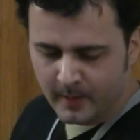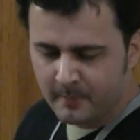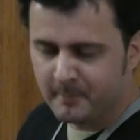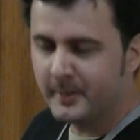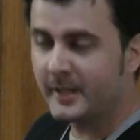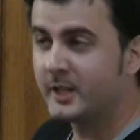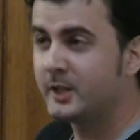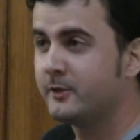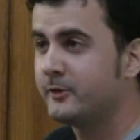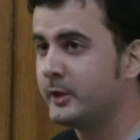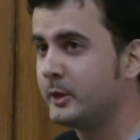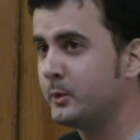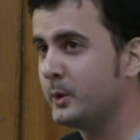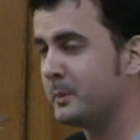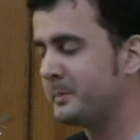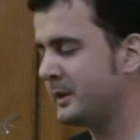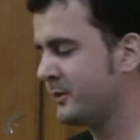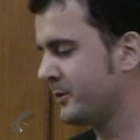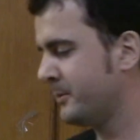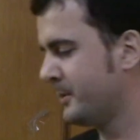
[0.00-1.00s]
Many of you
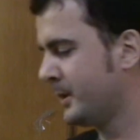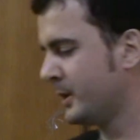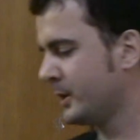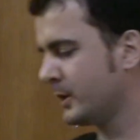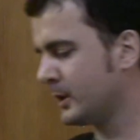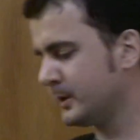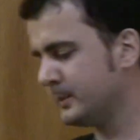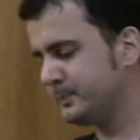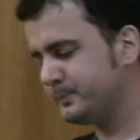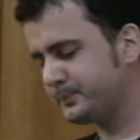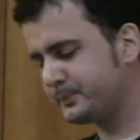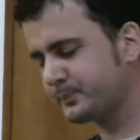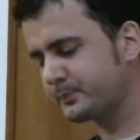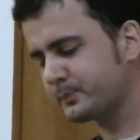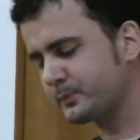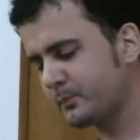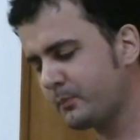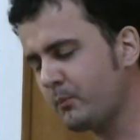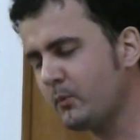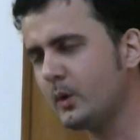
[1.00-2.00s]
will be
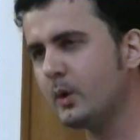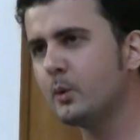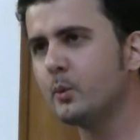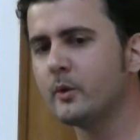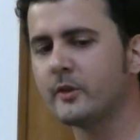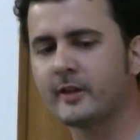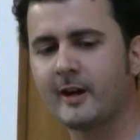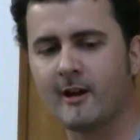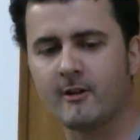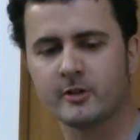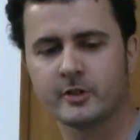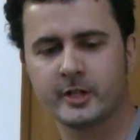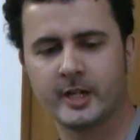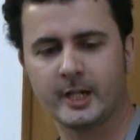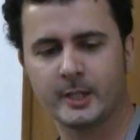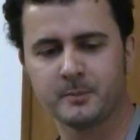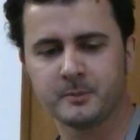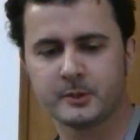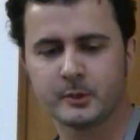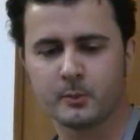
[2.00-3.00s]
familiar with Carol J.
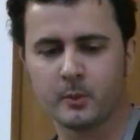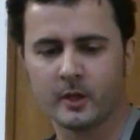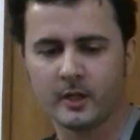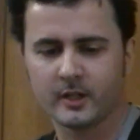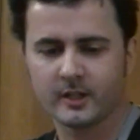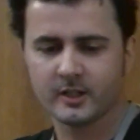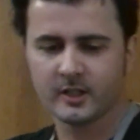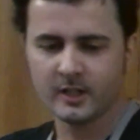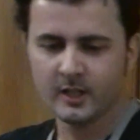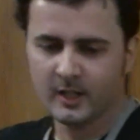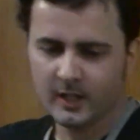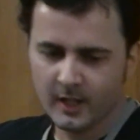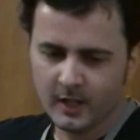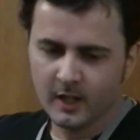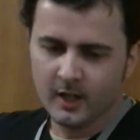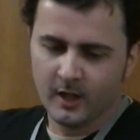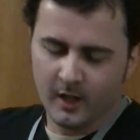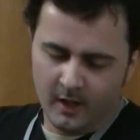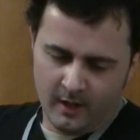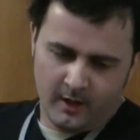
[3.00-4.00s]
Adams' work.
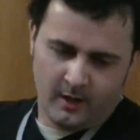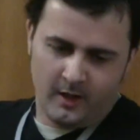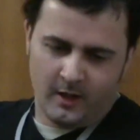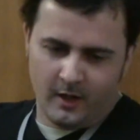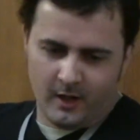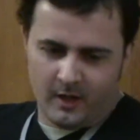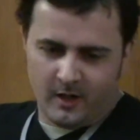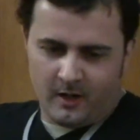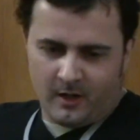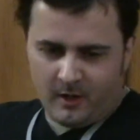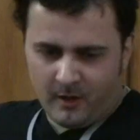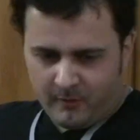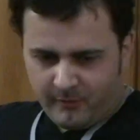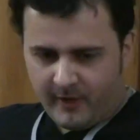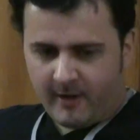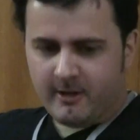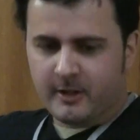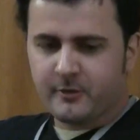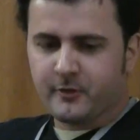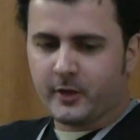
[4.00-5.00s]
Her
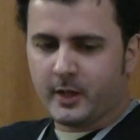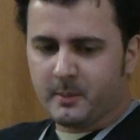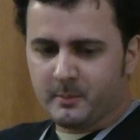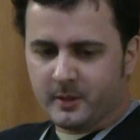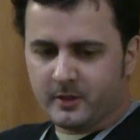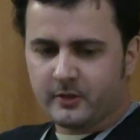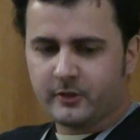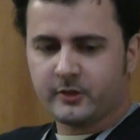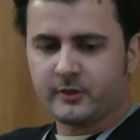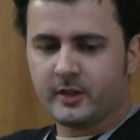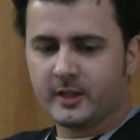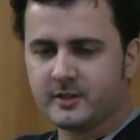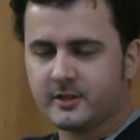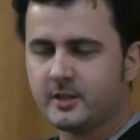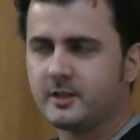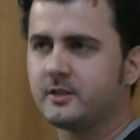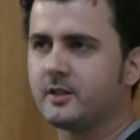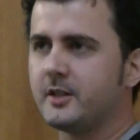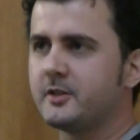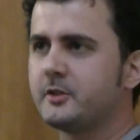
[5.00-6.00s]
very famous
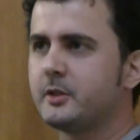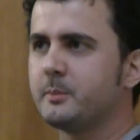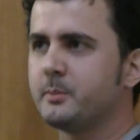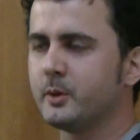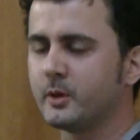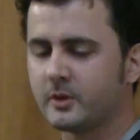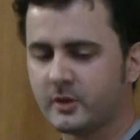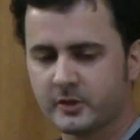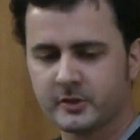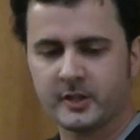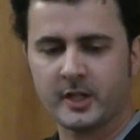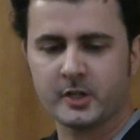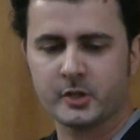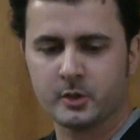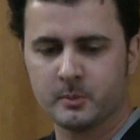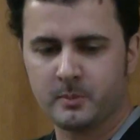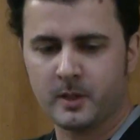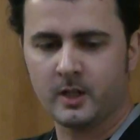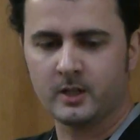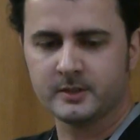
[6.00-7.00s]
1990 book,
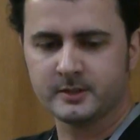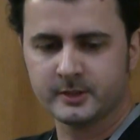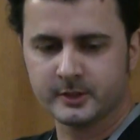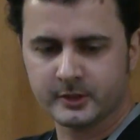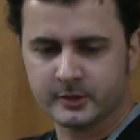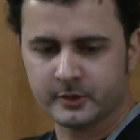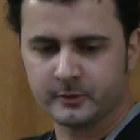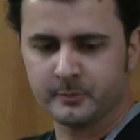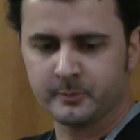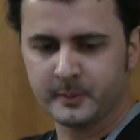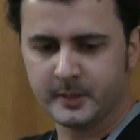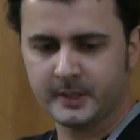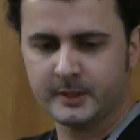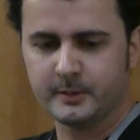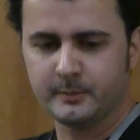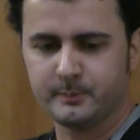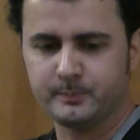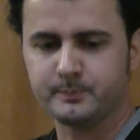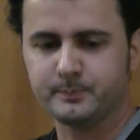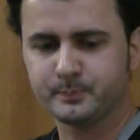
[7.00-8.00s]
Sexual Politics of Me,
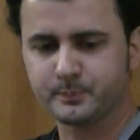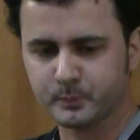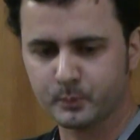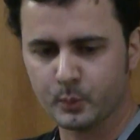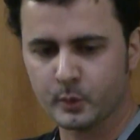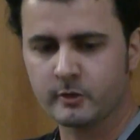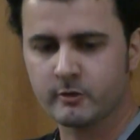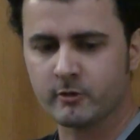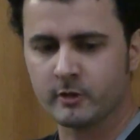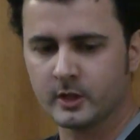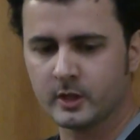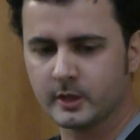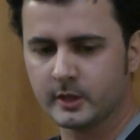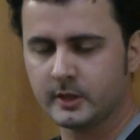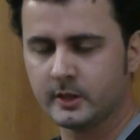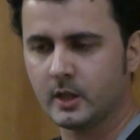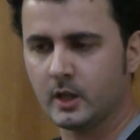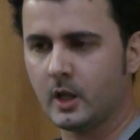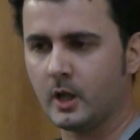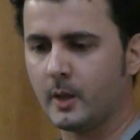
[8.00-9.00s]
which
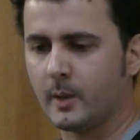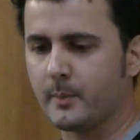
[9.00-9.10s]
really